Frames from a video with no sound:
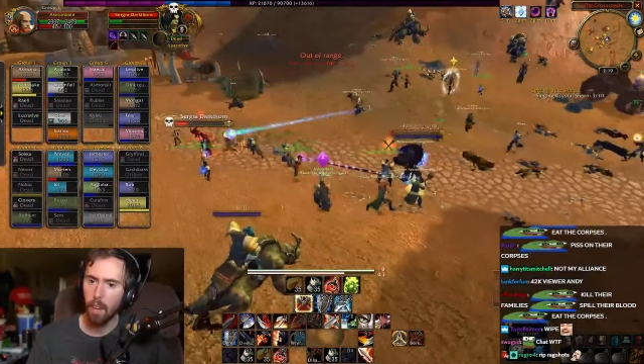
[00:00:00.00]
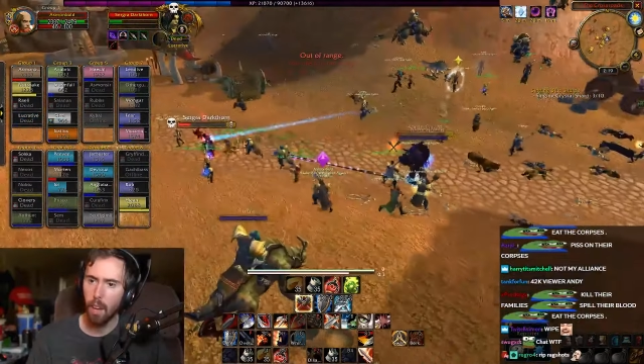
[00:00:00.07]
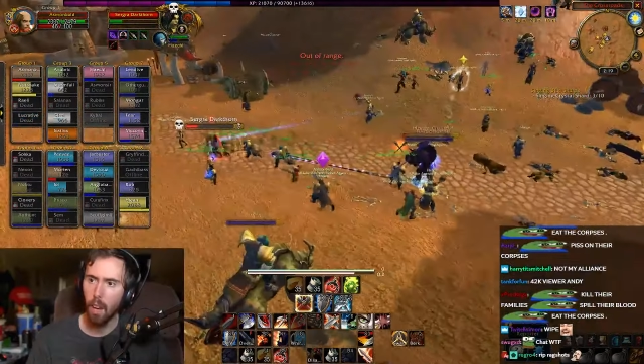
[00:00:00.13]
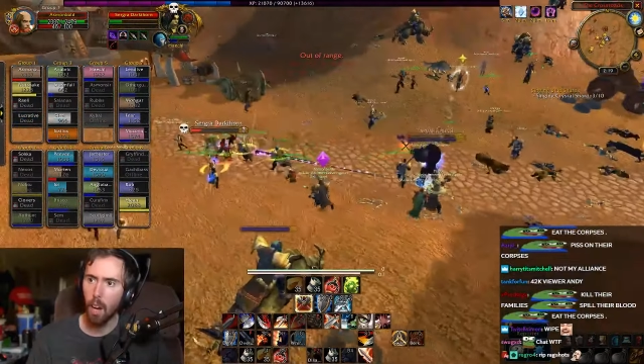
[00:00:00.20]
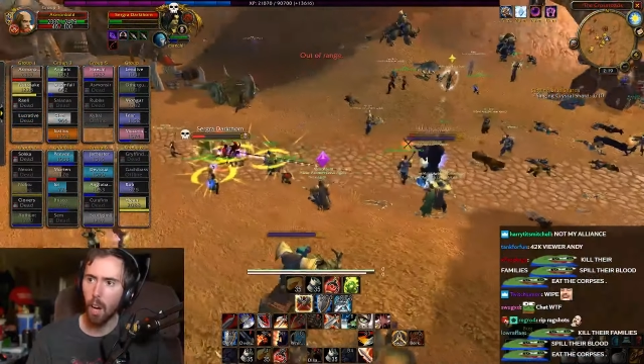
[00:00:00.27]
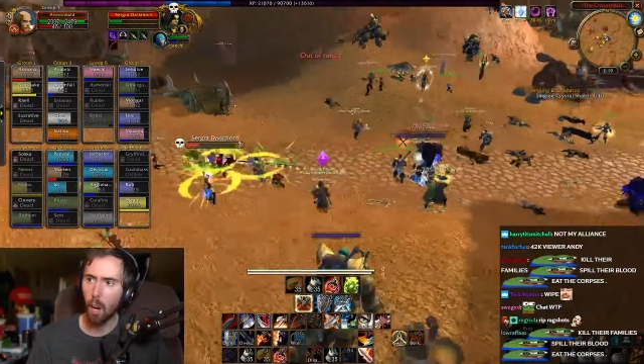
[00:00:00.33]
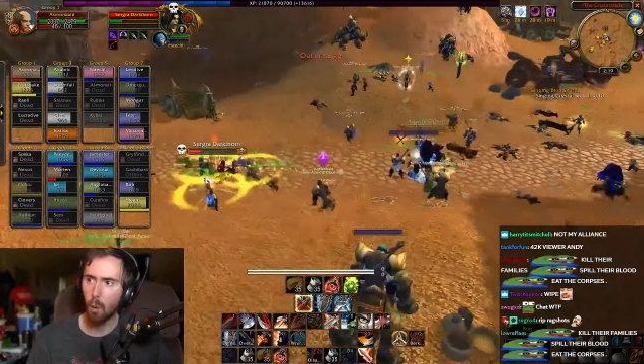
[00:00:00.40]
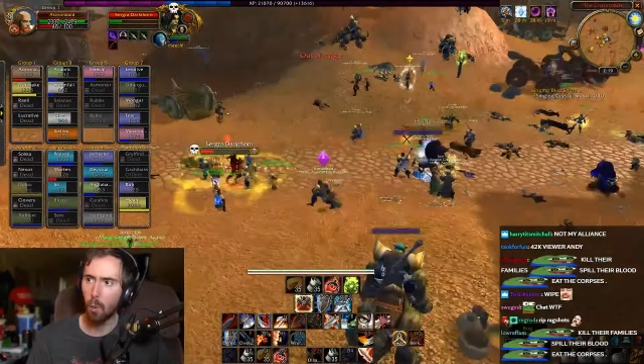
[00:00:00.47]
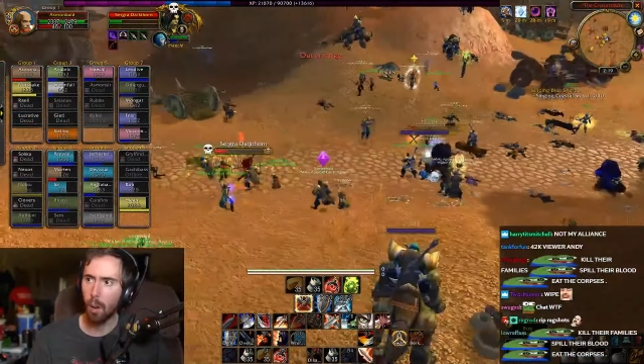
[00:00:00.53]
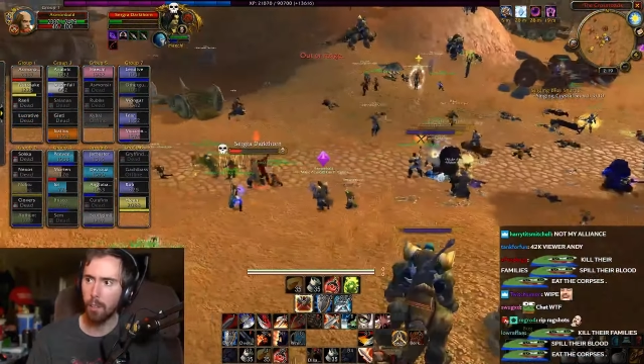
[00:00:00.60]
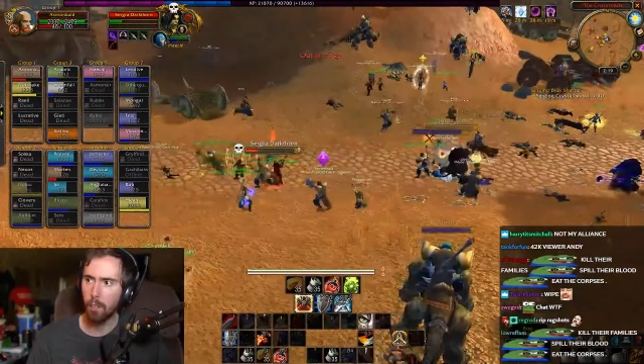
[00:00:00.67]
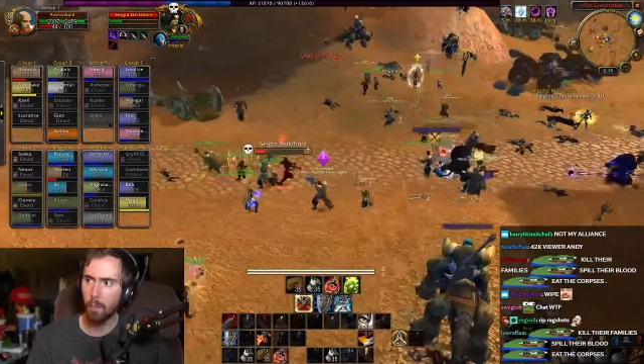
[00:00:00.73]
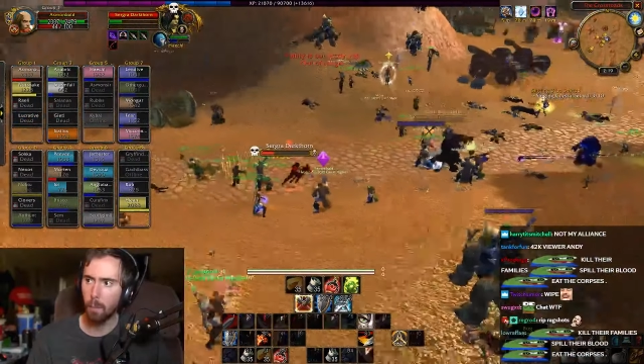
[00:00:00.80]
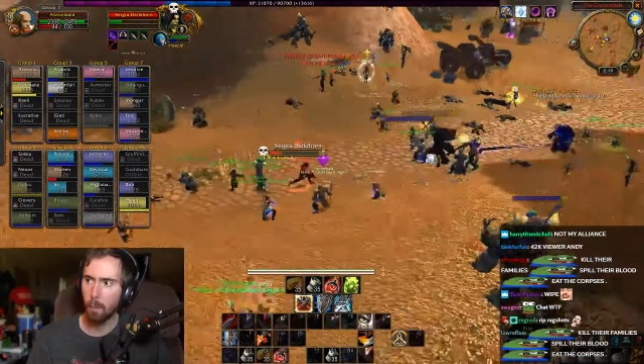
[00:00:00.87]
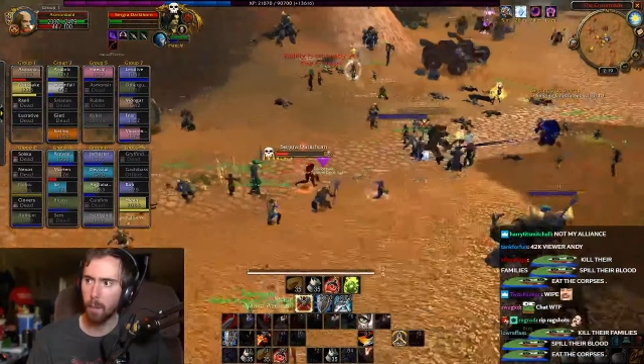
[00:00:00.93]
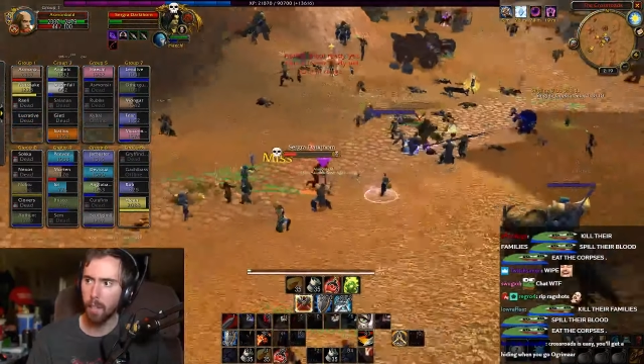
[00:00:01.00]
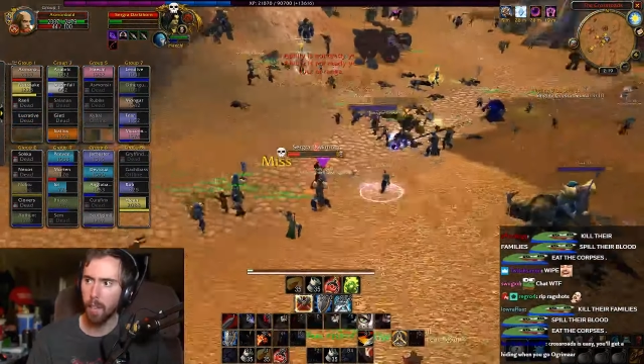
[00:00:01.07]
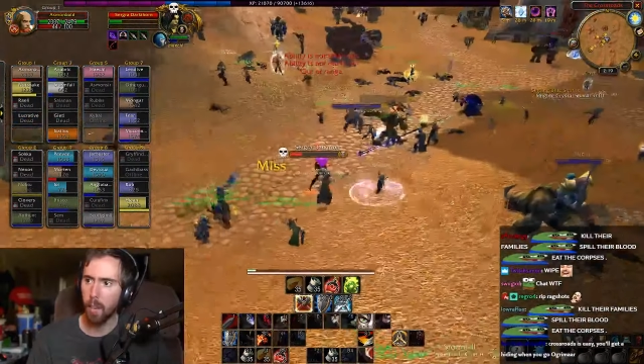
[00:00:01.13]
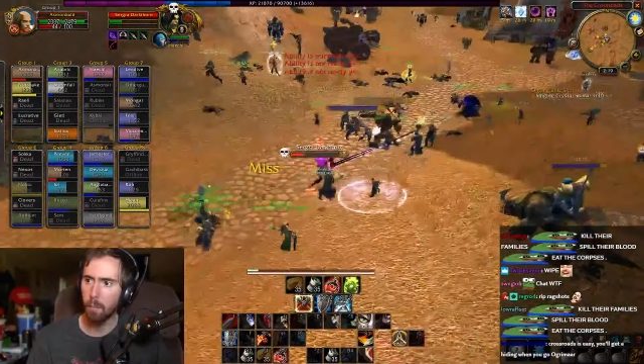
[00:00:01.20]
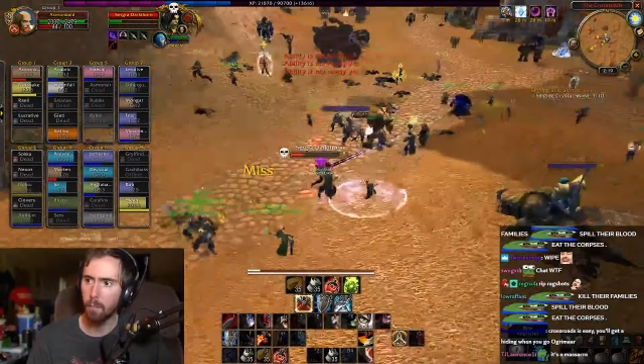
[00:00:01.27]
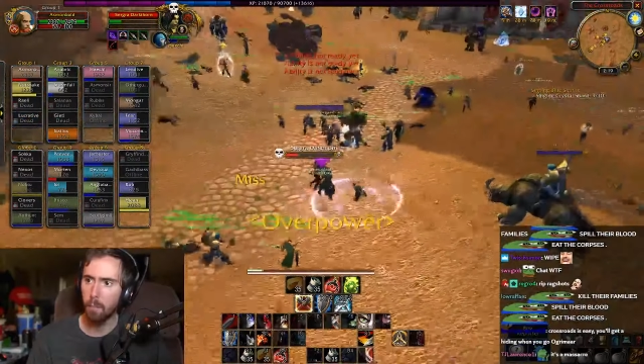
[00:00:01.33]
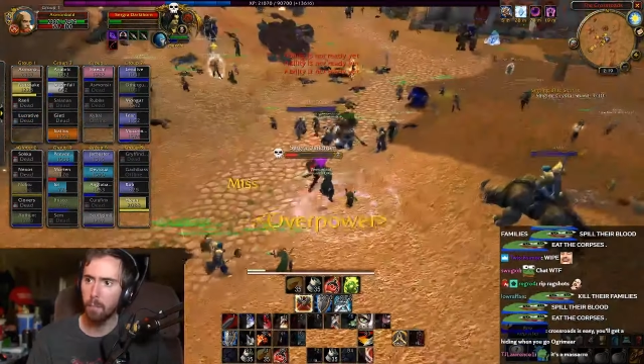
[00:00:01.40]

Uh, res everybody up.